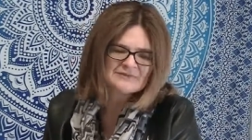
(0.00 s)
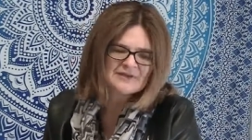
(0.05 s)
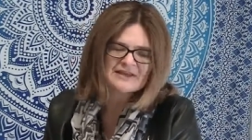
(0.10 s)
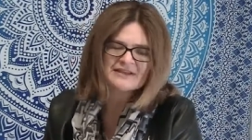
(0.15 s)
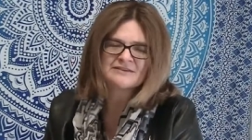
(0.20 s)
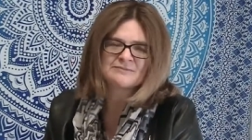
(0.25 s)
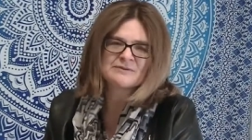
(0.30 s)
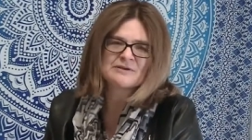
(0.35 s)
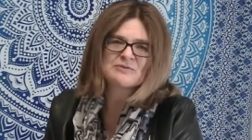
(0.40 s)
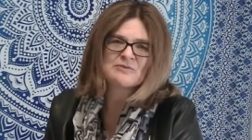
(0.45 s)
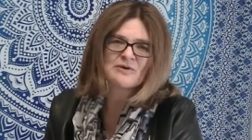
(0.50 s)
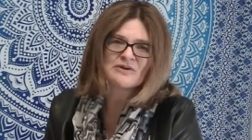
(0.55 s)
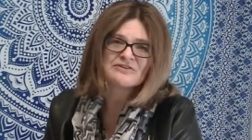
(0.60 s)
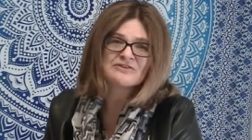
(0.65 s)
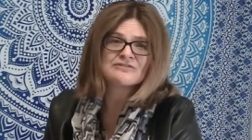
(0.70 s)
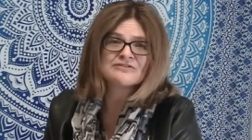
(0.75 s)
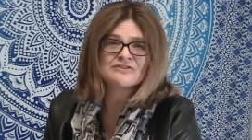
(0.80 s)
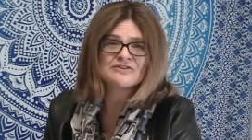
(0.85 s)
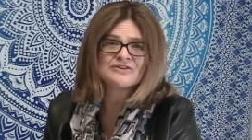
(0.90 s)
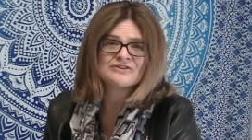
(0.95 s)
It's been
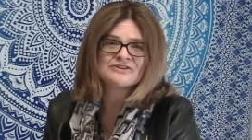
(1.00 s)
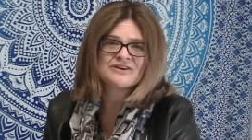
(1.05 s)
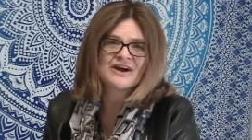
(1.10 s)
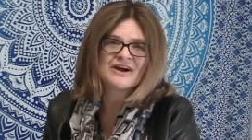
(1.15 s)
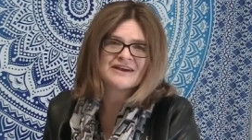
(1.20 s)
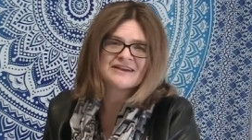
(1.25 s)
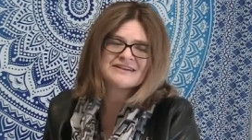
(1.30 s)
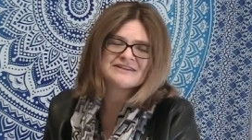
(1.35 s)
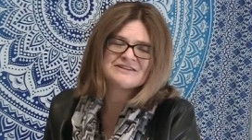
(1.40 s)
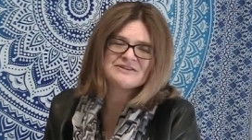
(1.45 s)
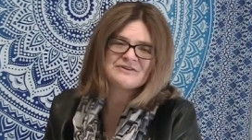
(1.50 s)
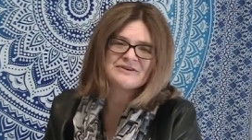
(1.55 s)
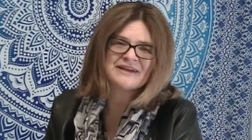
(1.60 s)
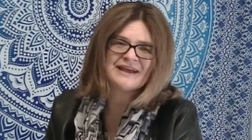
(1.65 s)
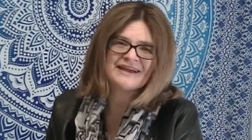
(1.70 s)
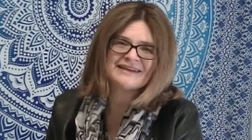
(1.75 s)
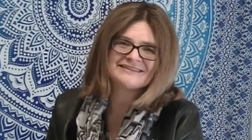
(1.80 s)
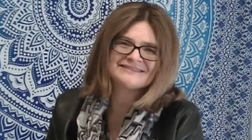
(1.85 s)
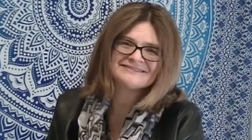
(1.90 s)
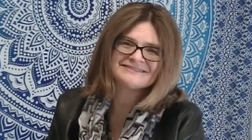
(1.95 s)
wonderful talking to you
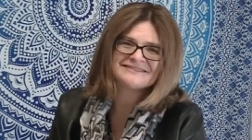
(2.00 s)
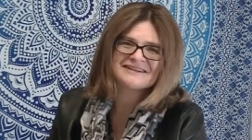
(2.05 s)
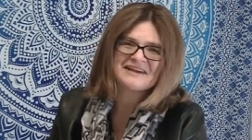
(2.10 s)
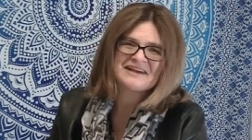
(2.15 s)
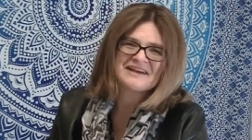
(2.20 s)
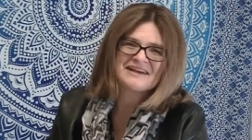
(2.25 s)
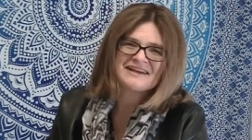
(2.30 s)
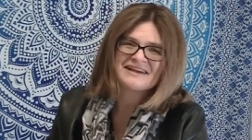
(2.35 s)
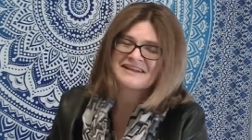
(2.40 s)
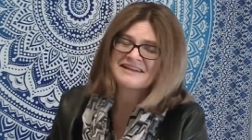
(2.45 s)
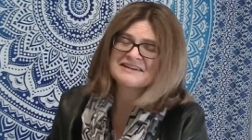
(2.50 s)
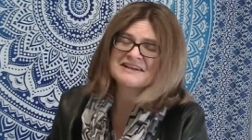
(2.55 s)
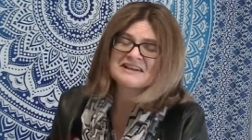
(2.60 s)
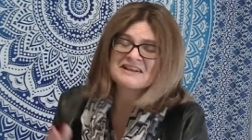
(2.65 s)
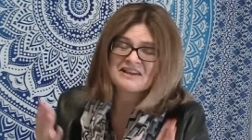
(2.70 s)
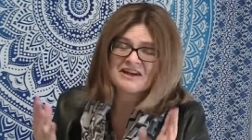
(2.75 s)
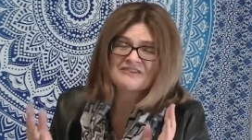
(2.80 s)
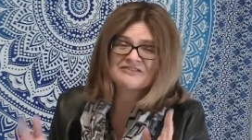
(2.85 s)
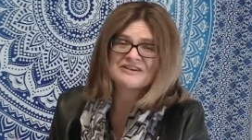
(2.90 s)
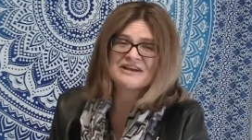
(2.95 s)
again and
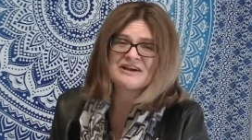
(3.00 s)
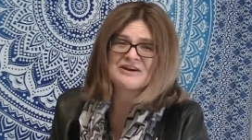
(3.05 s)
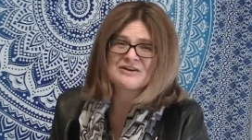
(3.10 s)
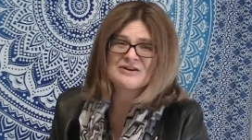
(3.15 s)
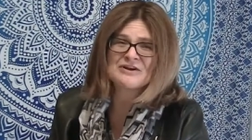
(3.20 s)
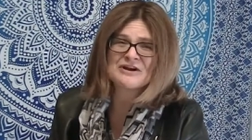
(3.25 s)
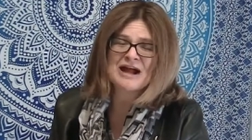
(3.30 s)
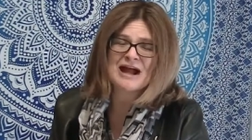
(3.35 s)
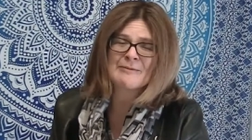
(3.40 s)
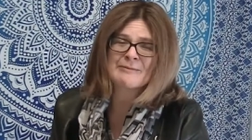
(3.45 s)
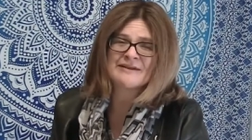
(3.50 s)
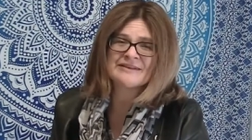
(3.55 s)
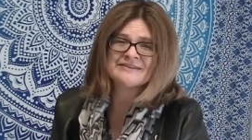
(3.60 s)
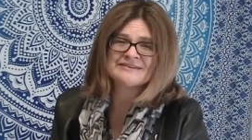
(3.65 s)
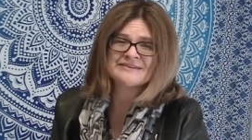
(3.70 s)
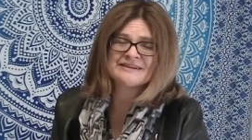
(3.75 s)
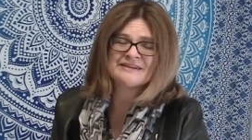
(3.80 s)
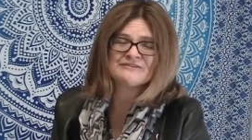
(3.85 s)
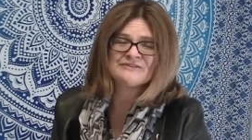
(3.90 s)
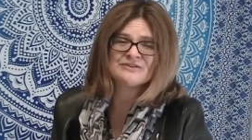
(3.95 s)
I'd love to hear your
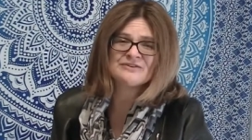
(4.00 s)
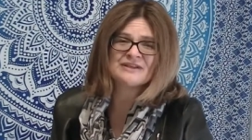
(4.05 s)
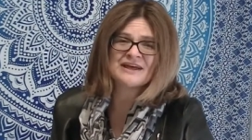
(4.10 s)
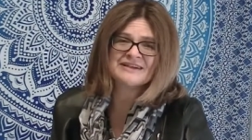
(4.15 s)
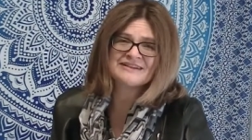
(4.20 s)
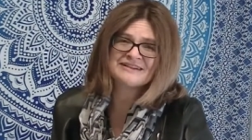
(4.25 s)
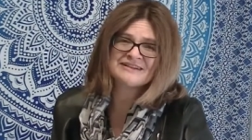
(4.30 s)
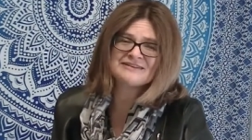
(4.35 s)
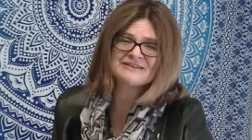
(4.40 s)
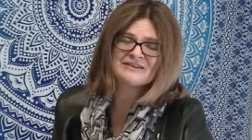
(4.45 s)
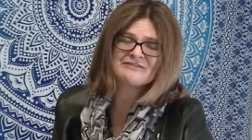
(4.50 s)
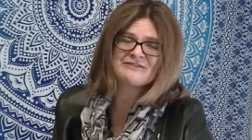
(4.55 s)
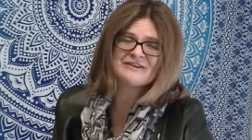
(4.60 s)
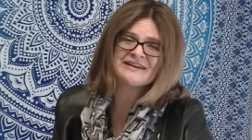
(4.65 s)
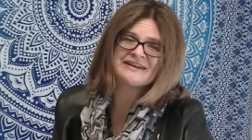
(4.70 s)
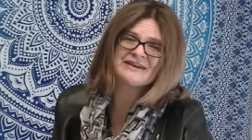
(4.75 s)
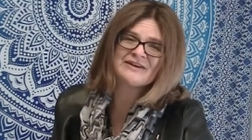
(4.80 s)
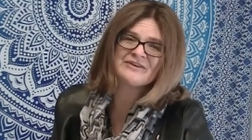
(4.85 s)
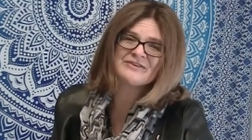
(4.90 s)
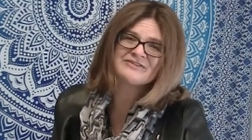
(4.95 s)
comments. If you like to see
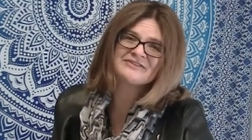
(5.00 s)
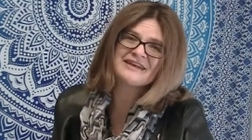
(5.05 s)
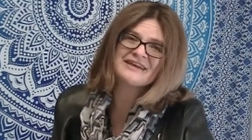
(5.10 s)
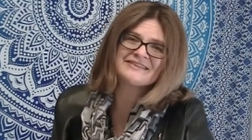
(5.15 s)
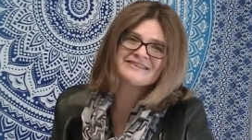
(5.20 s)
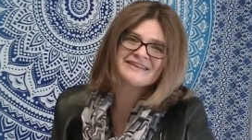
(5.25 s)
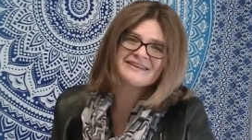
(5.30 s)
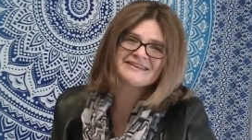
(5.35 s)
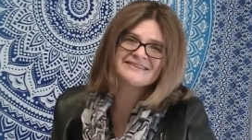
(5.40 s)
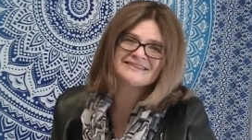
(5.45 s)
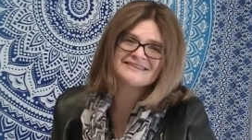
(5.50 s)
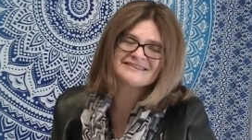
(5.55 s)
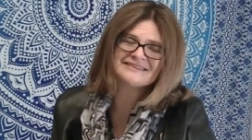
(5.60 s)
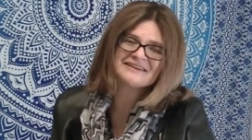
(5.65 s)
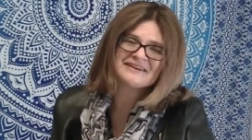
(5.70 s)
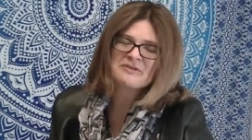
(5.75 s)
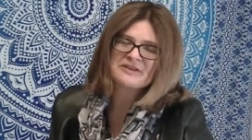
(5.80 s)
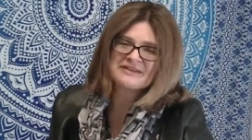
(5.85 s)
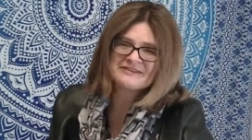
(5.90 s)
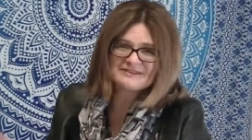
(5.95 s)
videos like this,
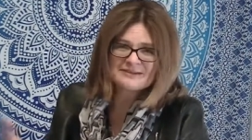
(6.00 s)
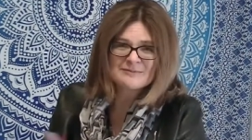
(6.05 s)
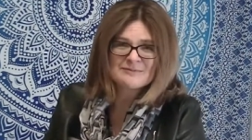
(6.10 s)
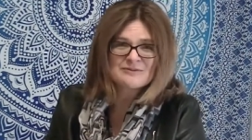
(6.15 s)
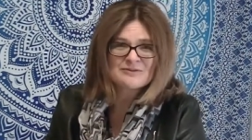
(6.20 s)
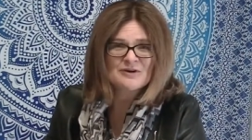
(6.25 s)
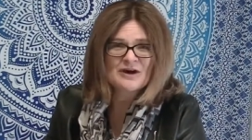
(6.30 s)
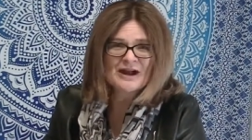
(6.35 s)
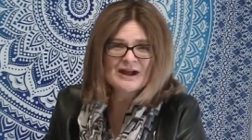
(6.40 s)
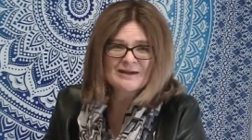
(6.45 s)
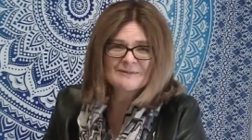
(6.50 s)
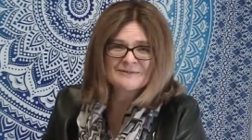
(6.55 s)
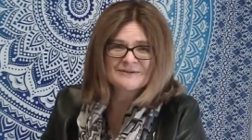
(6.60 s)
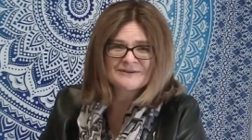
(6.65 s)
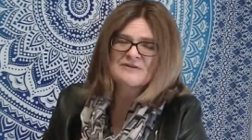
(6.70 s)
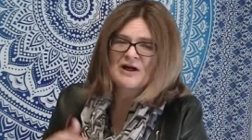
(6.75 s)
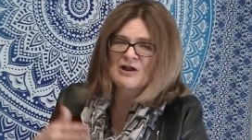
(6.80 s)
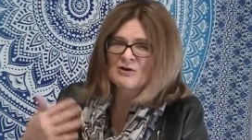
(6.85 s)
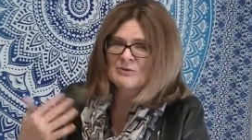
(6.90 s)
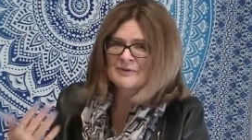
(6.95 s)
please subscribe.
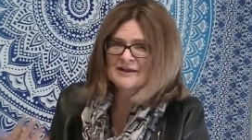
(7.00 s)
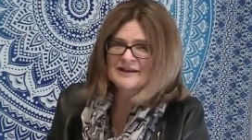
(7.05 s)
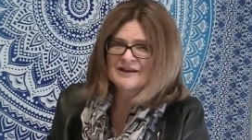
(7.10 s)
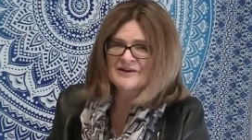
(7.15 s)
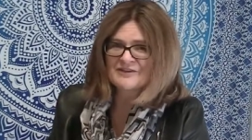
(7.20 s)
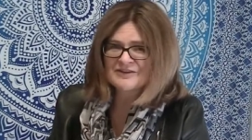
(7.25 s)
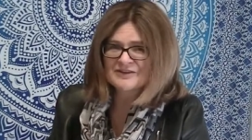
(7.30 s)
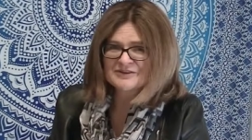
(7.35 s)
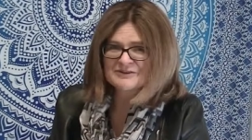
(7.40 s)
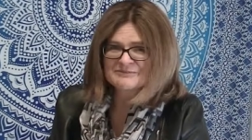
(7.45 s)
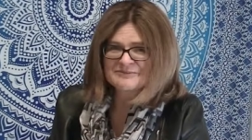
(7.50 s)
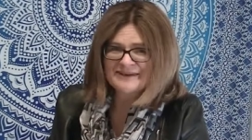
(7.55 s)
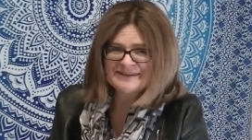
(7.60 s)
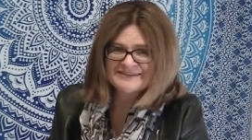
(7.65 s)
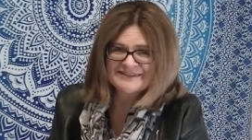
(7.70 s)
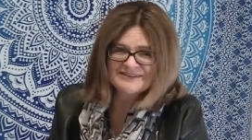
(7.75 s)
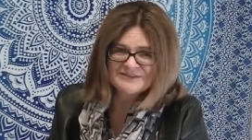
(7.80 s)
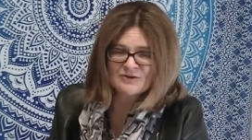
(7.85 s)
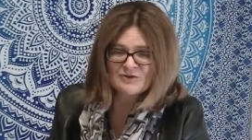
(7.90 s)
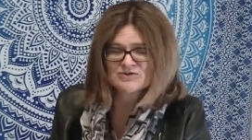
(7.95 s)
Follow me on the
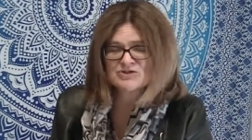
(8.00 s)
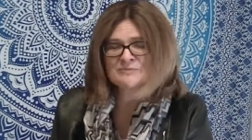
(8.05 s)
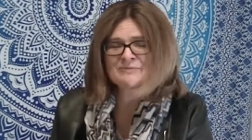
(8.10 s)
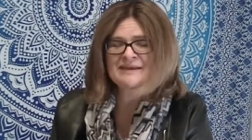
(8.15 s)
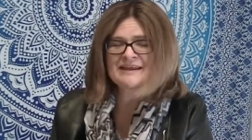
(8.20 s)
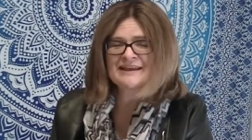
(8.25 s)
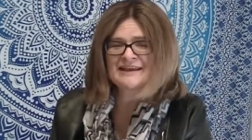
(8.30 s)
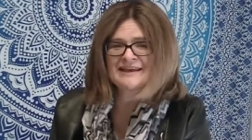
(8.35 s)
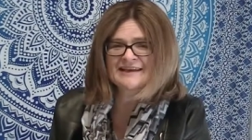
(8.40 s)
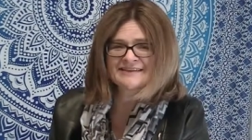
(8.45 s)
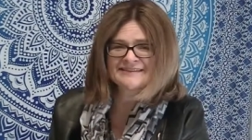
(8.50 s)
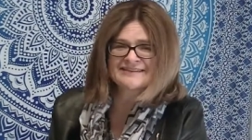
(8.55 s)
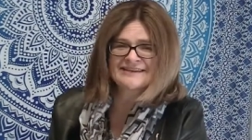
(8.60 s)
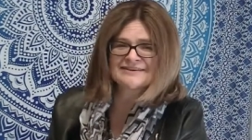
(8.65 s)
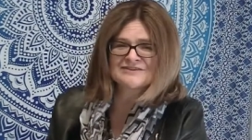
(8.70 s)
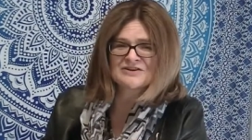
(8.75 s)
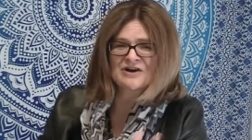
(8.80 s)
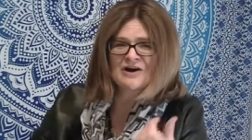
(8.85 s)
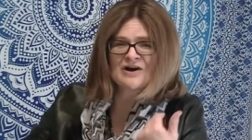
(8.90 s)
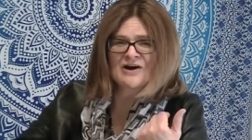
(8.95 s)
basic social medias.
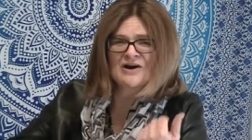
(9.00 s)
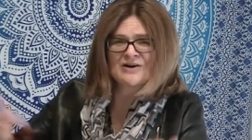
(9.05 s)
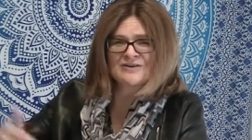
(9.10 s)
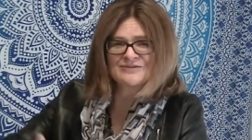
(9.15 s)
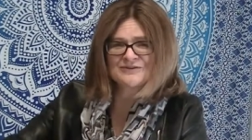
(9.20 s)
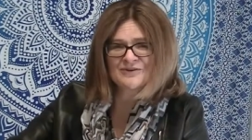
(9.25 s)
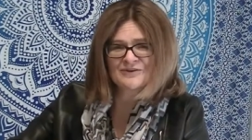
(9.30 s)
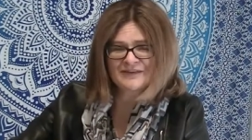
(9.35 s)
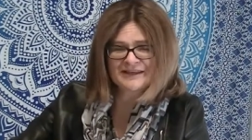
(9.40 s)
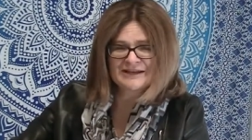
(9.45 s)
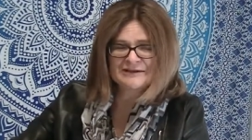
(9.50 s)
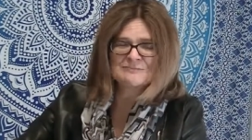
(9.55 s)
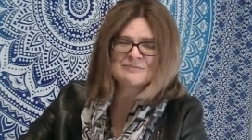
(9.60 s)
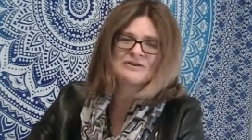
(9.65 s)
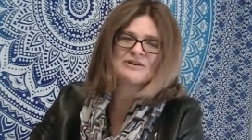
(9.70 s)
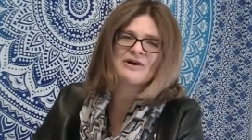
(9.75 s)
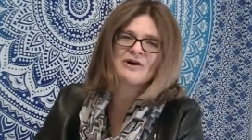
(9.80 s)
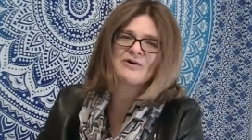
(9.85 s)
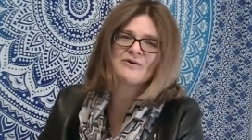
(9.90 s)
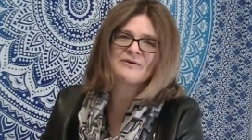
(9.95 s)
These are also linked
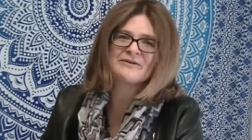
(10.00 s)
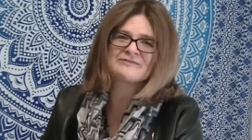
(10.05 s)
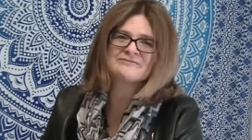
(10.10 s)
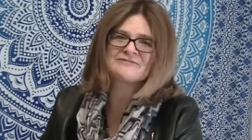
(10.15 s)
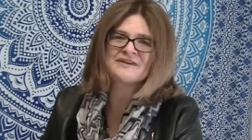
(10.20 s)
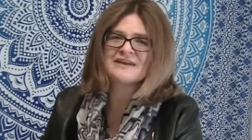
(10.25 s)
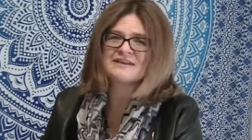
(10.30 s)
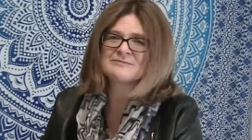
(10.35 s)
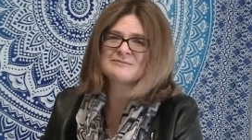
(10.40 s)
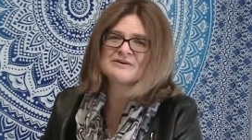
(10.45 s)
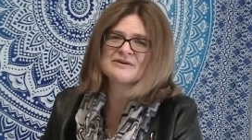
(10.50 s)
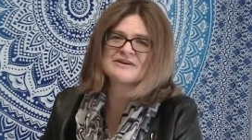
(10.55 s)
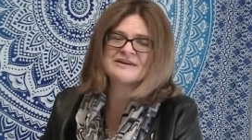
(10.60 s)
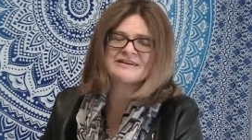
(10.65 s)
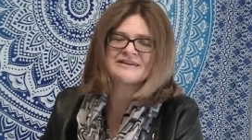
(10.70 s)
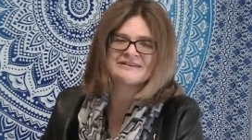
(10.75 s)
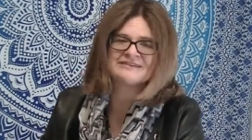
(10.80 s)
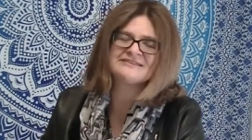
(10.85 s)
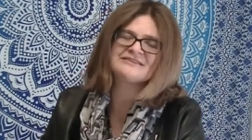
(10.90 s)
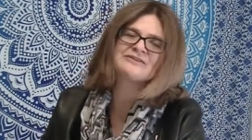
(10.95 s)
below on Facebook
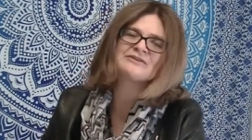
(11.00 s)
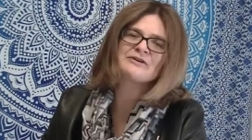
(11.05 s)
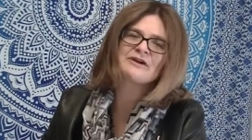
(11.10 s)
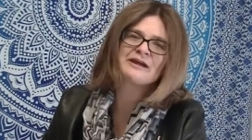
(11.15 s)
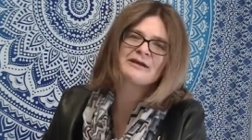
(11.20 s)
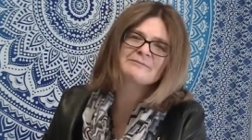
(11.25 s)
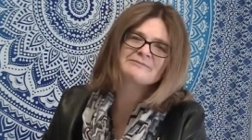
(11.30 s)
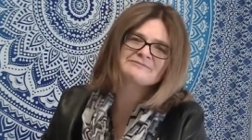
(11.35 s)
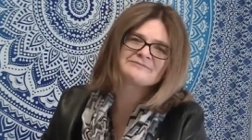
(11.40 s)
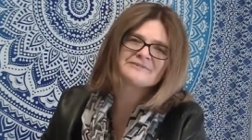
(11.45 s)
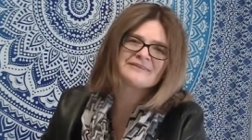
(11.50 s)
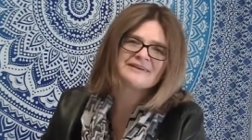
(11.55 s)
and Instagram.